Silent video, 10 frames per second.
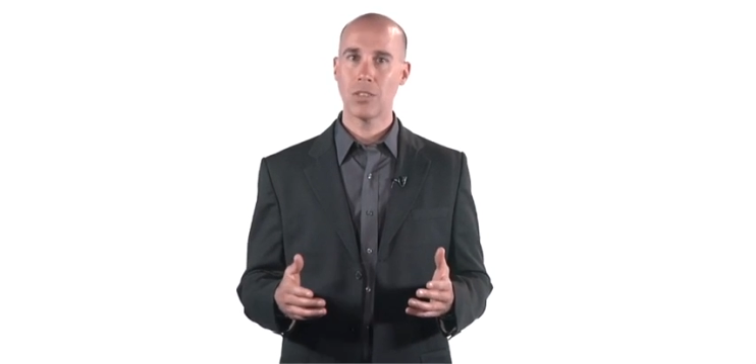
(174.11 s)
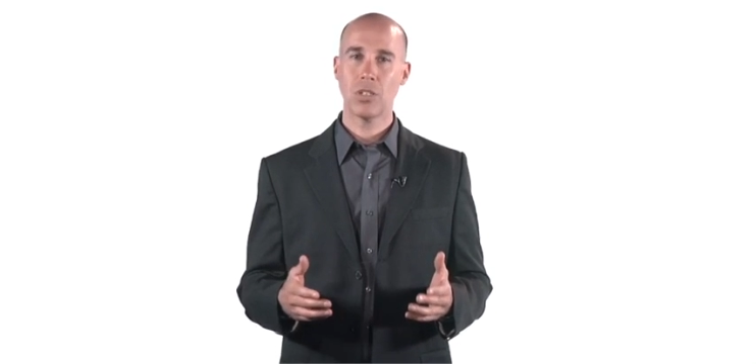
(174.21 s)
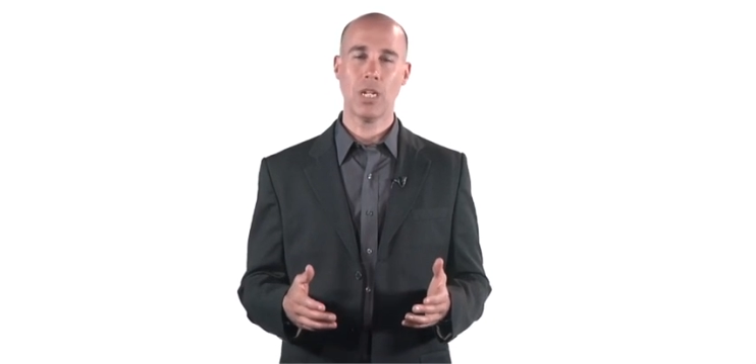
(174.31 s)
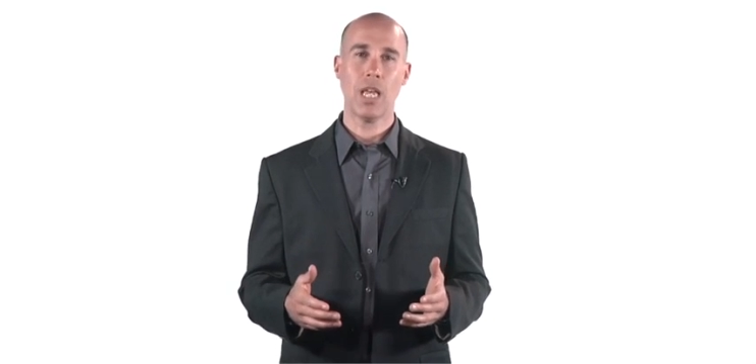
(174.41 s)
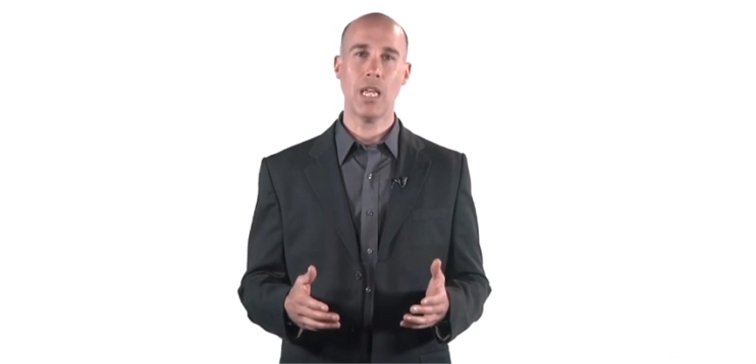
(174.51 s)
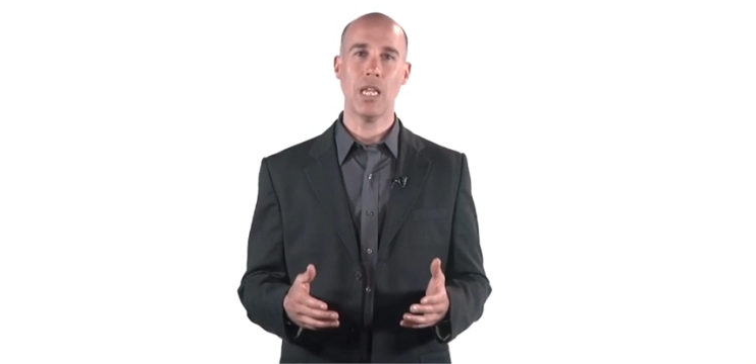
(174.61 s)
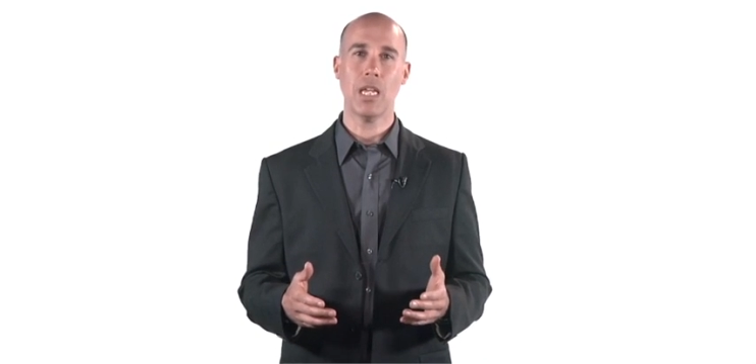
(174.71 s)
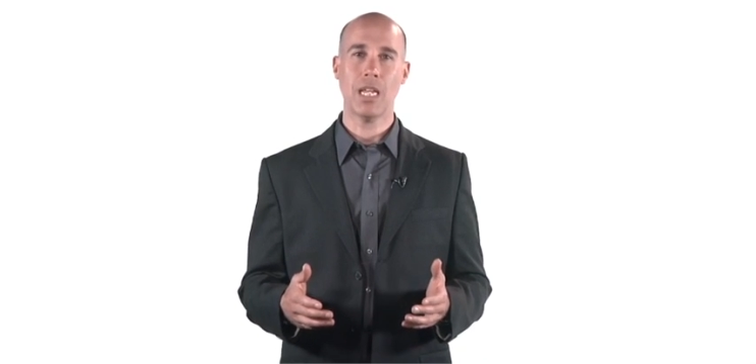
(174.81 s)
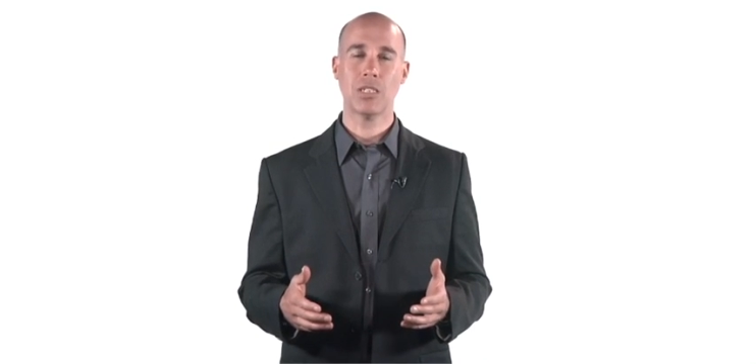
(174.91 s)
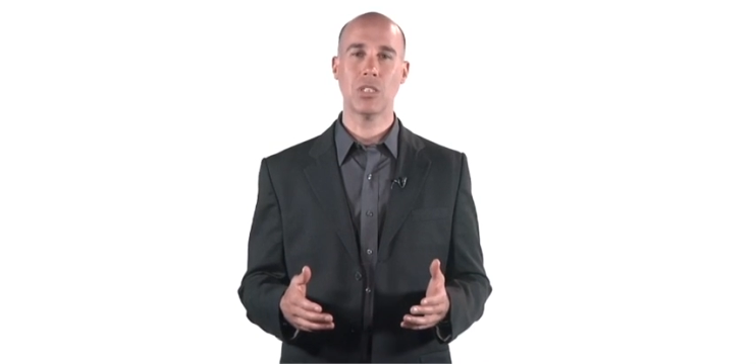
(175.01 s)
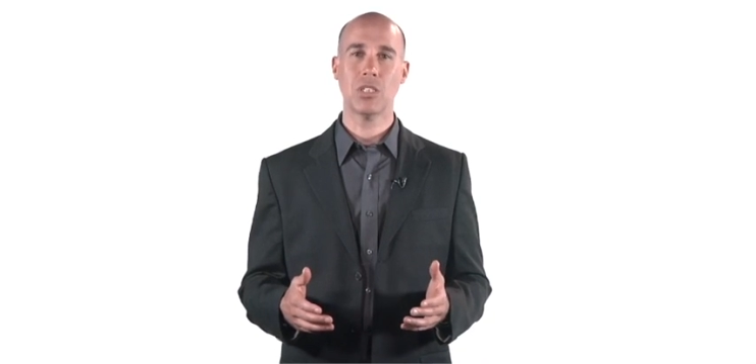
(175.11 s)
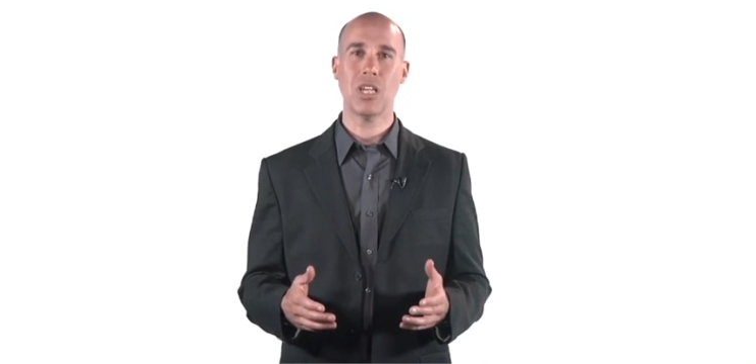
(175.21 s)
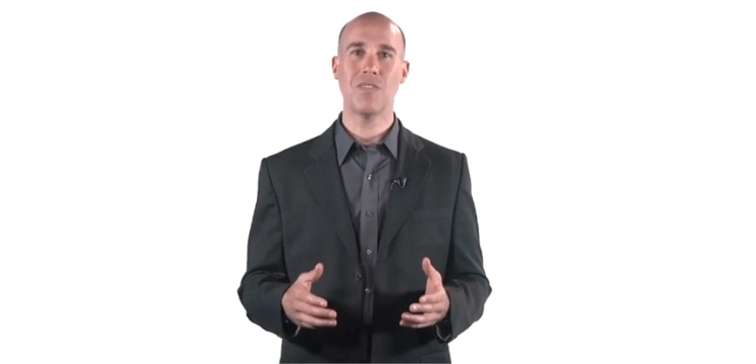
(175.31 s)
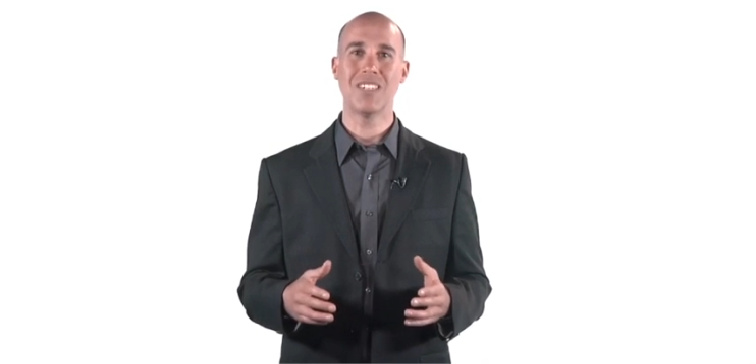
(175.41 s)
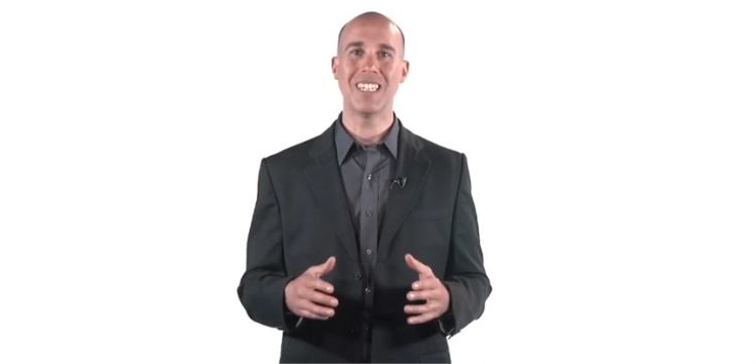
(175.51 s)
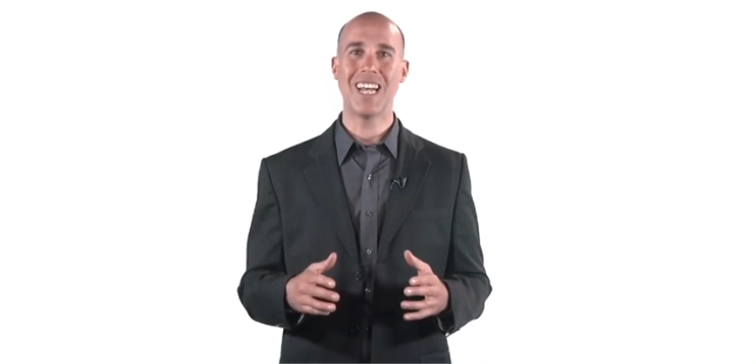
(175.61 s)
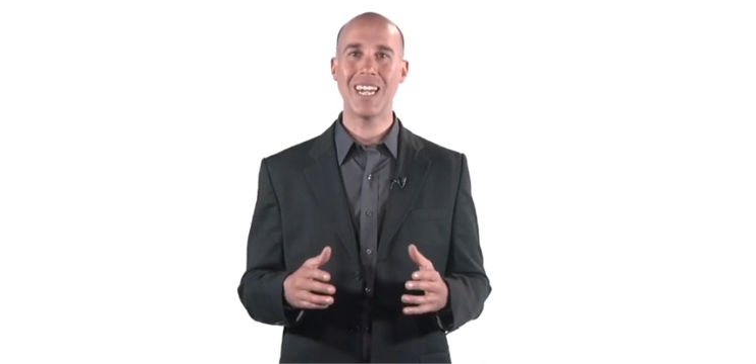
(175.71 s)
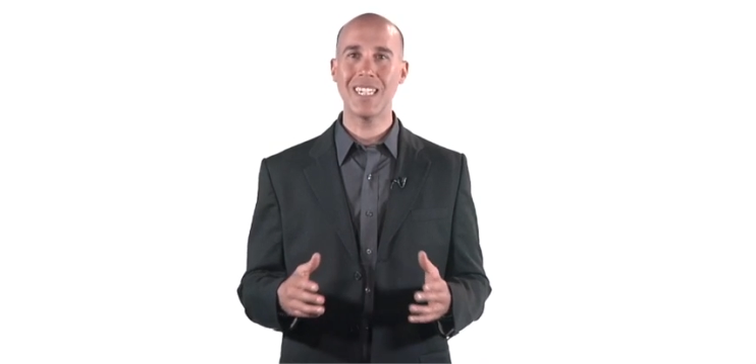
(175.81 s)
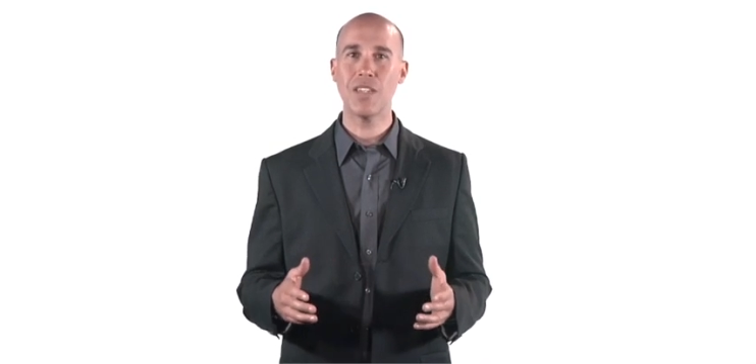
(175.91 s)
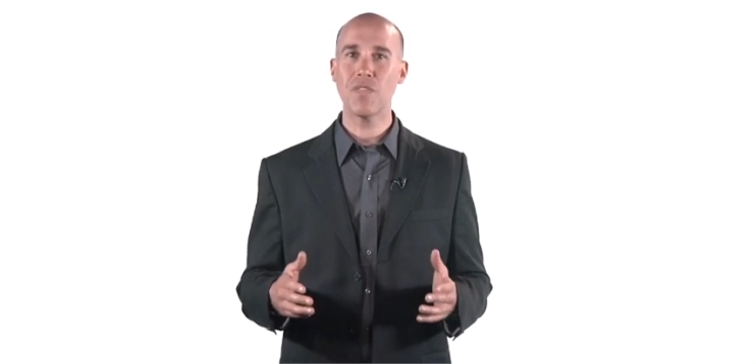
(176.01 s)
Today, in excess of
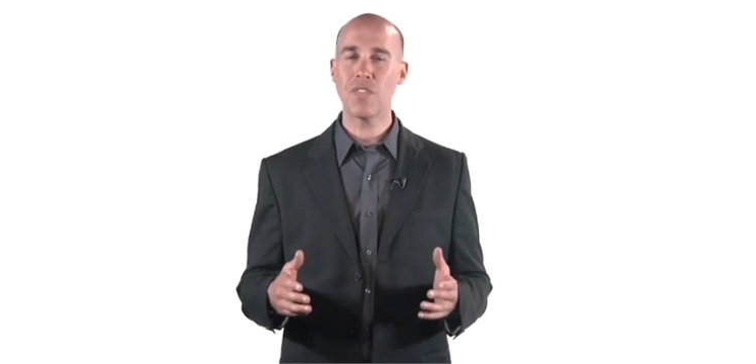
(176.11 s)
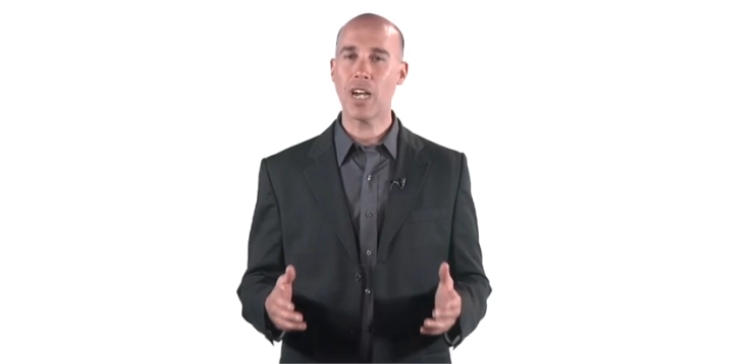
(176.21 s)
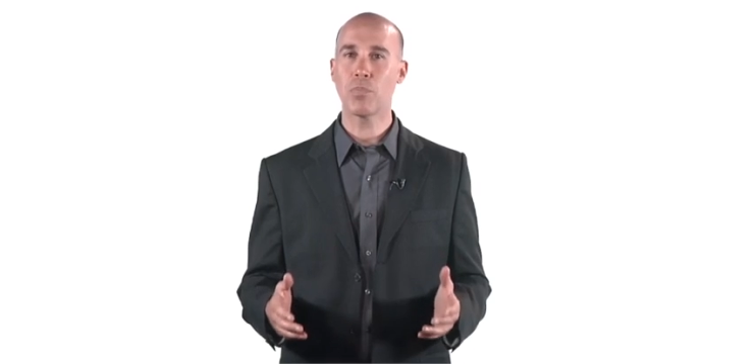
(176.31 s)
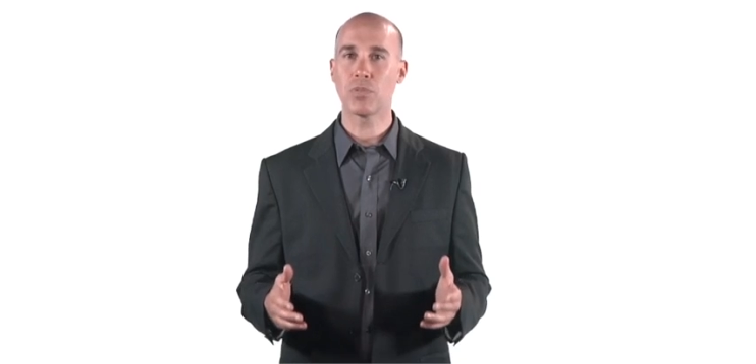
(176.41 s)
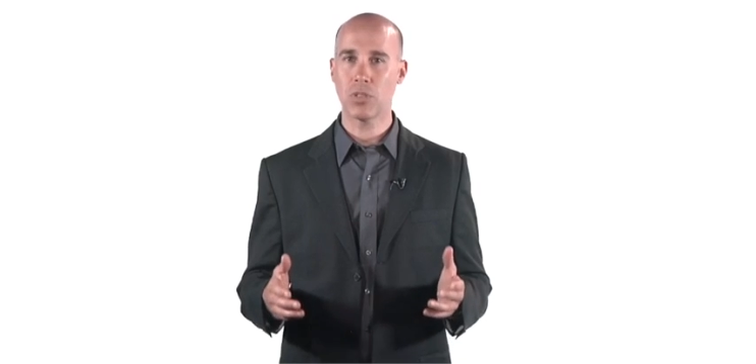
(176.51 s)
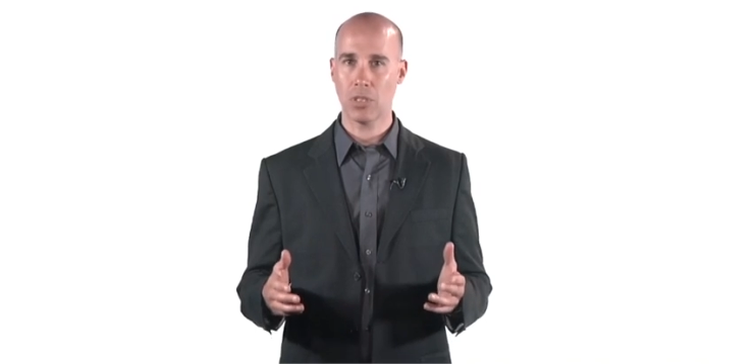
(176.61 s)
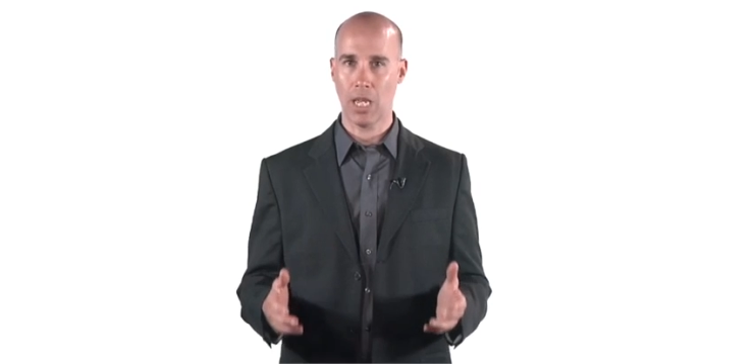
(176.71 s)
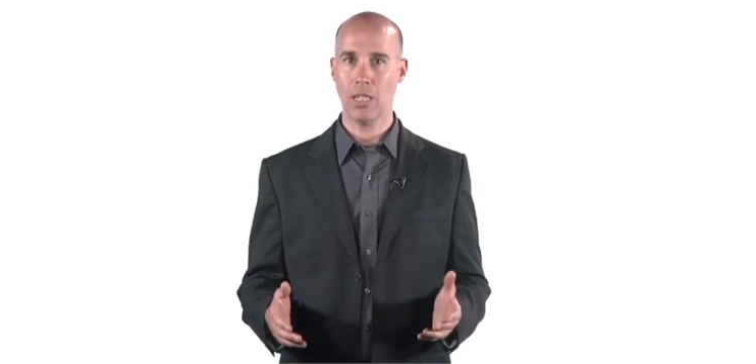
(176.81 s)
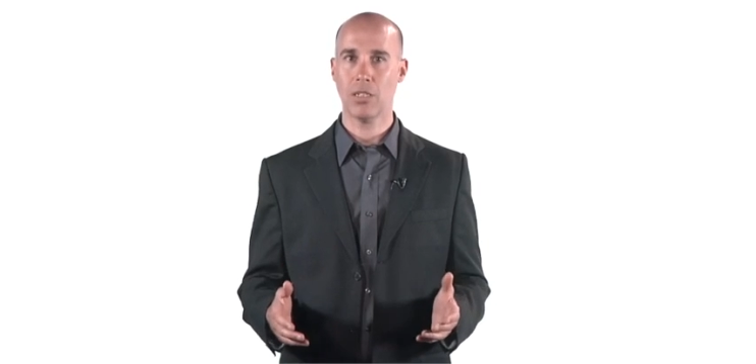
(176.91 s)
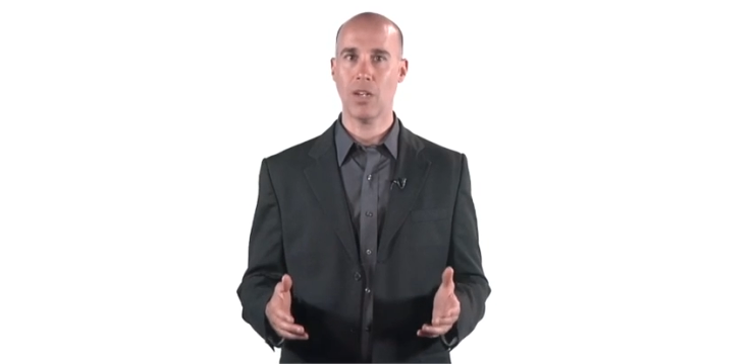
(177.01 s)
95%